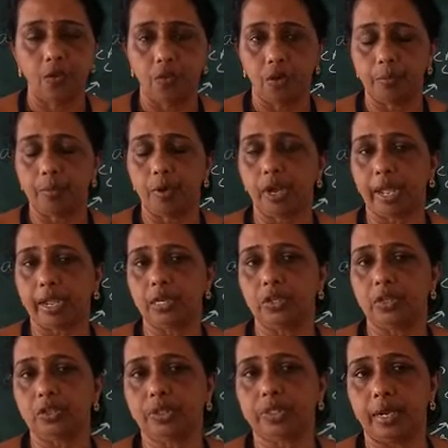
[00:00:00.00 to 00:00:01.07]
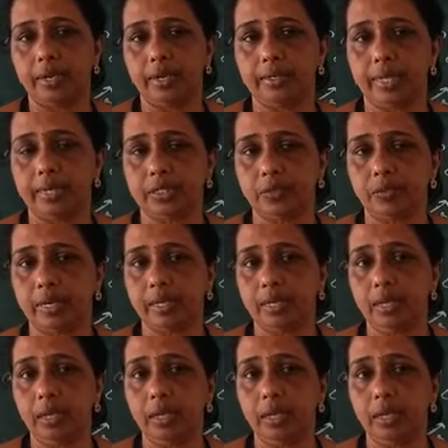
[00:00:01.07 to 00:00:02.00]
One more angle you studied, that is what?